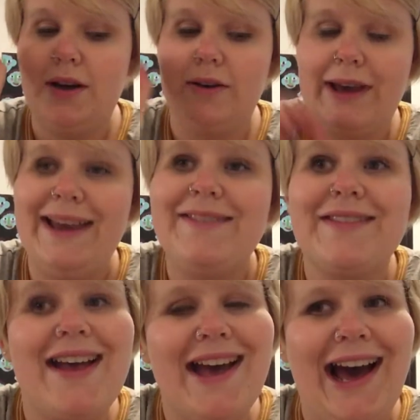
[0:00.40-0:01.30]
Okay,
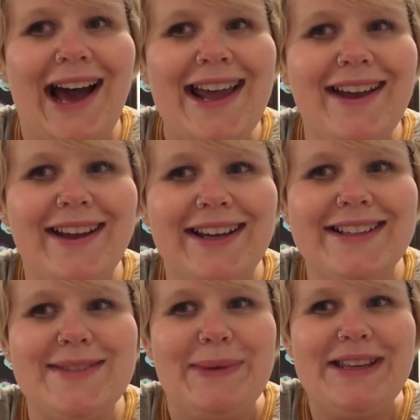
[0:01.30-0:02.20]
hi,
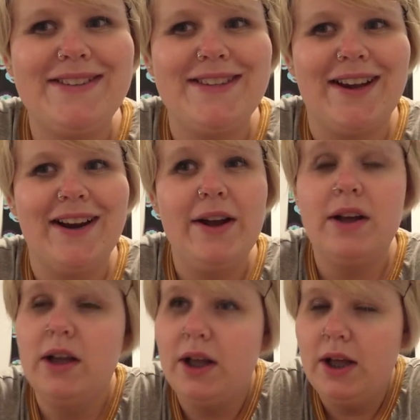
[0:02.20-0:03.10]
it's me, Sarah.
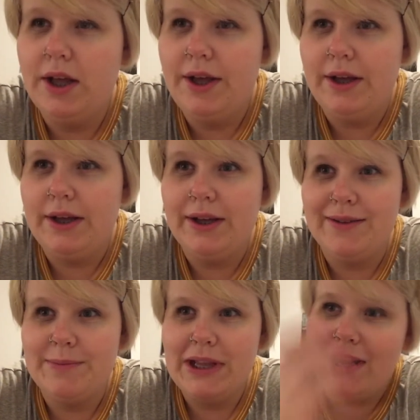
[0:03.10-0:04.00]

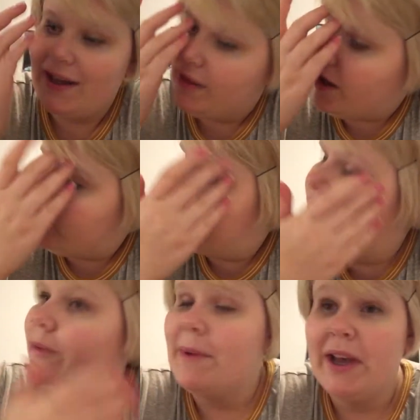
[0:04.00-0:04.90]
And I thought
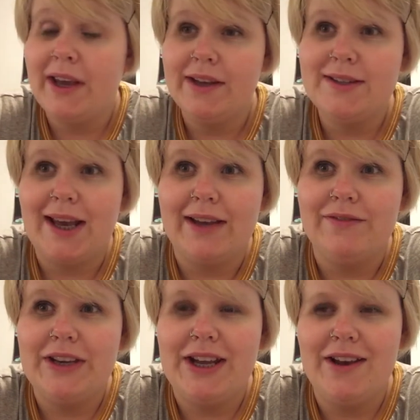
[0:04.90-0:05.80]
for my
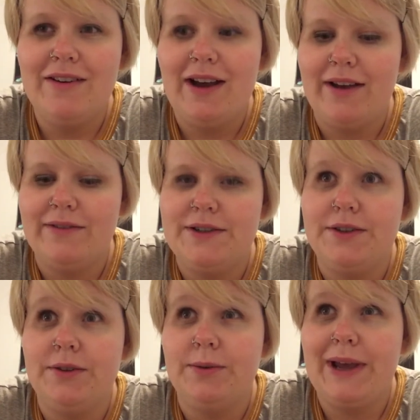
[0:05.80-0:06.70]
second video, I would
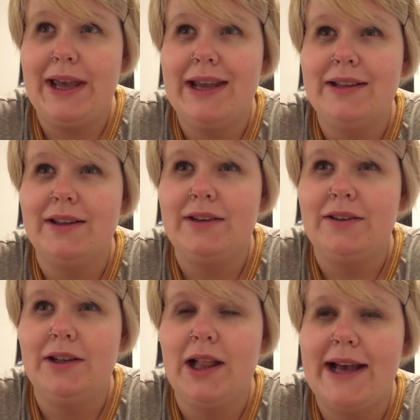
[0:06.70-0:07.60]
do a
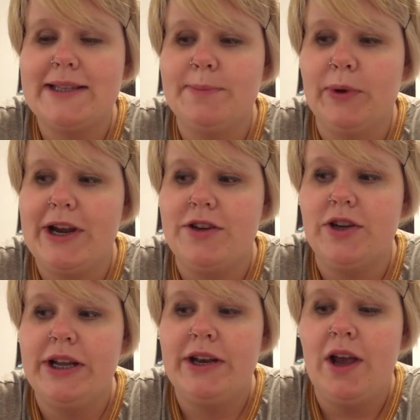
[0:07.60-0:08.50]
little
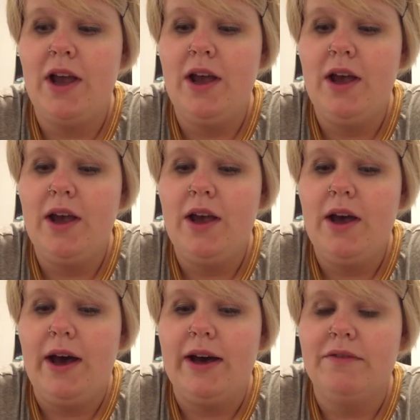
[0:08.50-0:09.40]
exploration
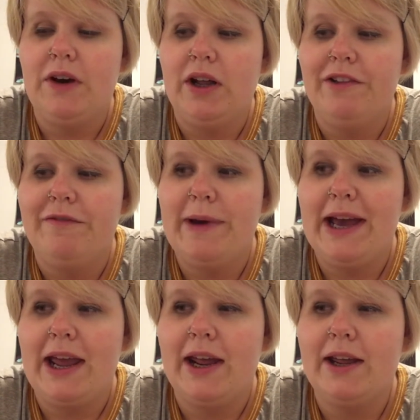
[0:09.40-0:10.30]
of all of
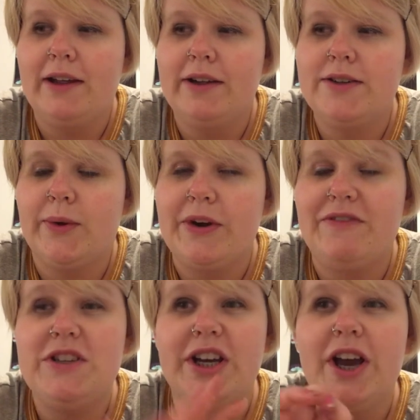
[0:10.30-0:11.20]
my sort
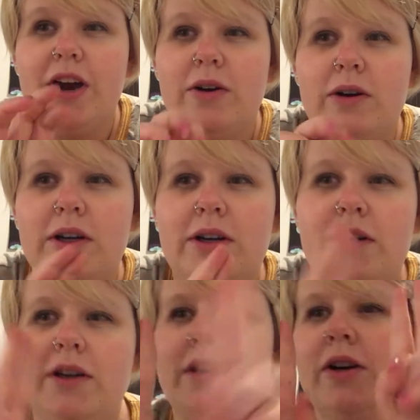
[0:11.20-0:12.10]
of to-go,
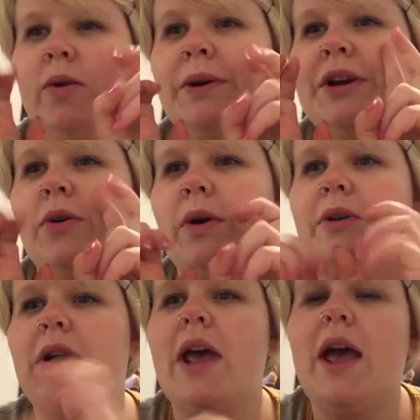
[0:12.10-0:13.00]
quote unquote,